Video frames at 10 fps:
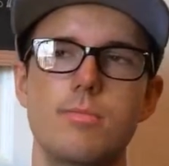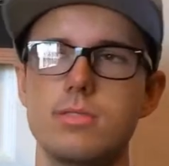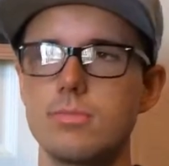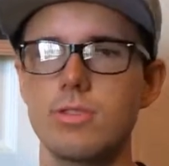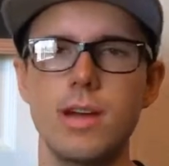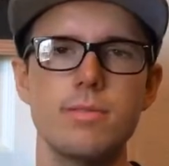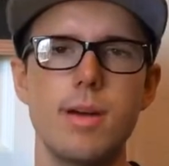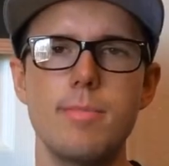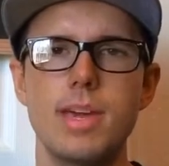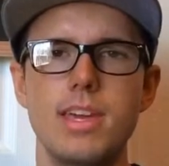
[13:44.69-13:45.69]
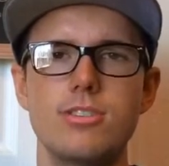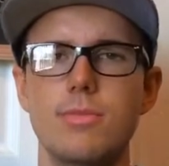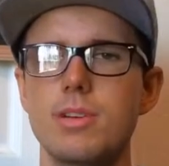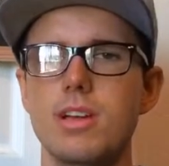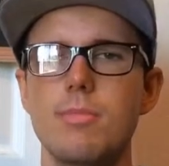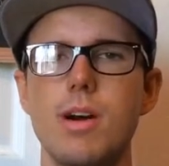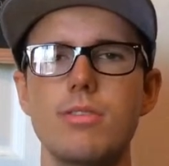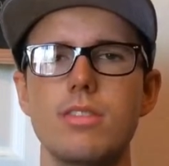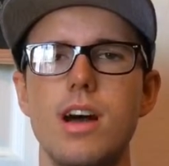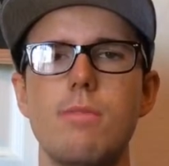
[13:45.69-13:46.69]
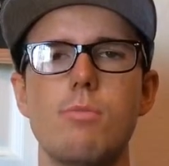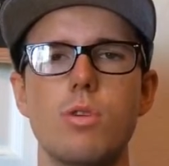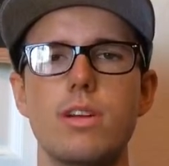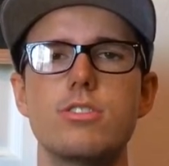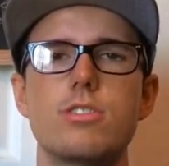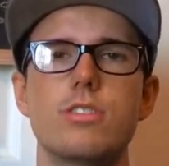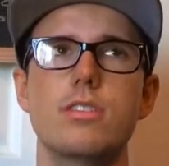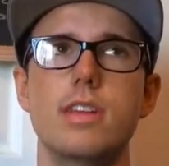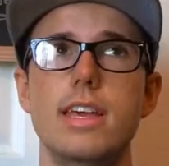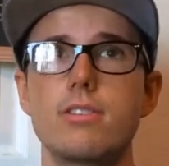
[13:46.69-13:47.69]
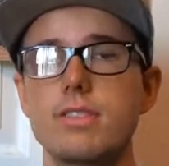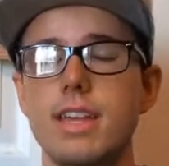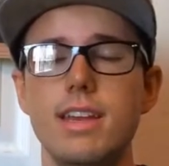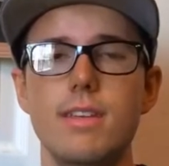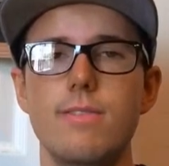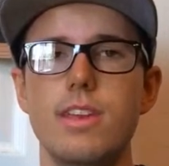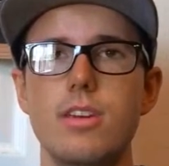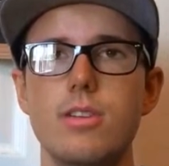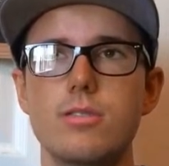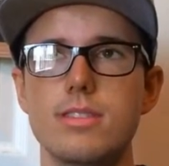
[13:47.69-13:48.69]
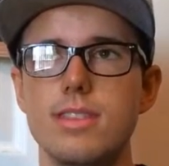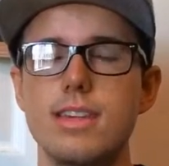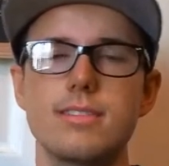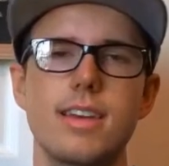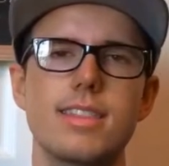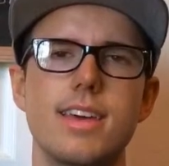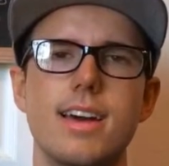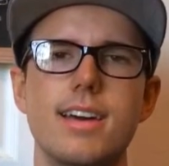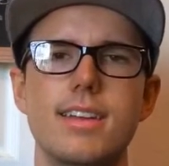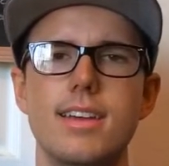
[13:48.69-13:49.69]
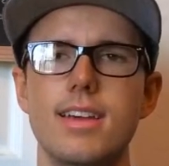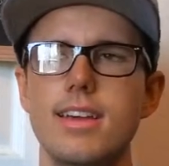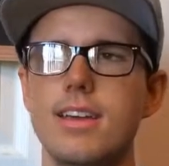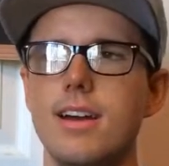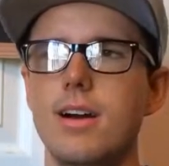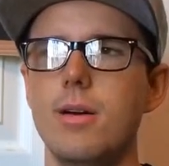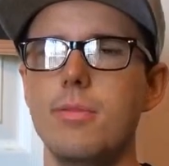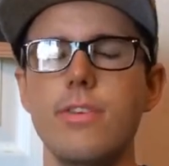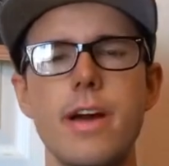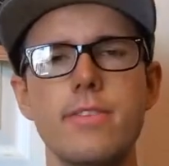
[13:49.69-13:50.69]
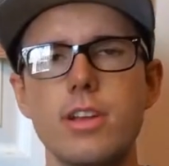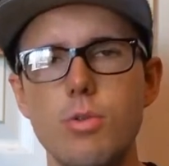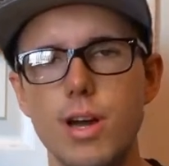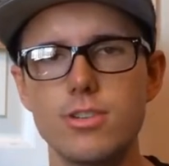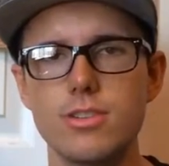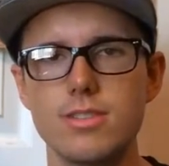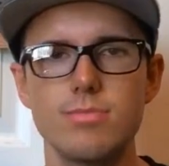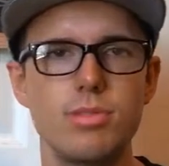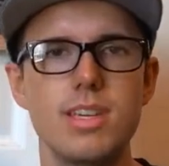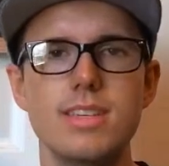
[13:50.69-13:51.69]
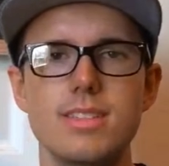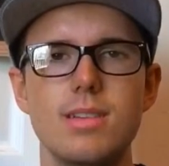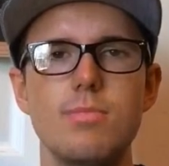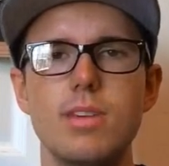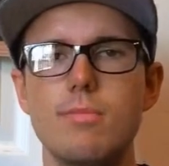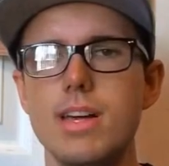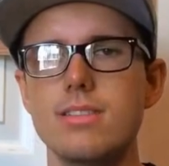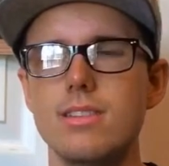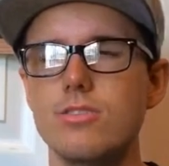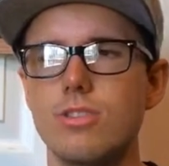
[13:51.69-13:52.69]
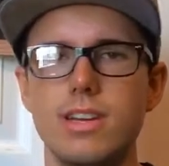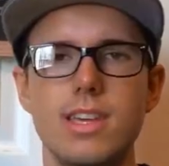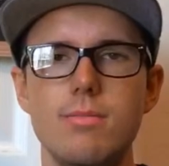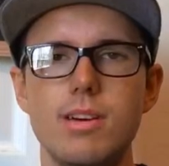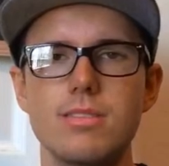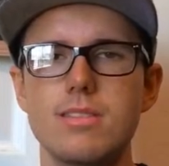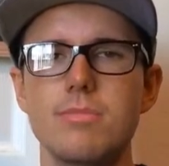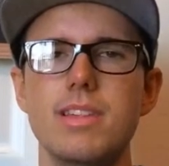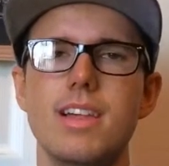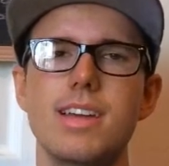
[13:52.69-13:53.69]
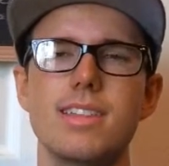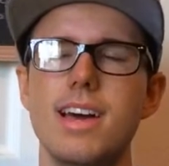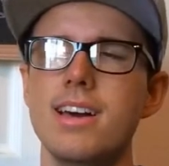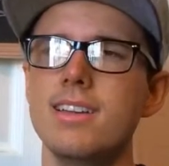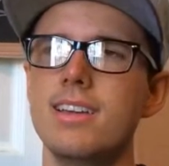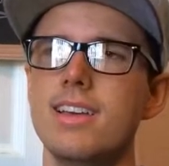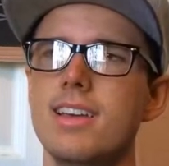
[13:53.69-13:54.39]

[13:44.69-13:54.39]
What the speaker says: Subscribe to my page. I'm gonna come out with a lot more entertaining videos and things like that. If you have any questions, please send me a message or an email, something like that.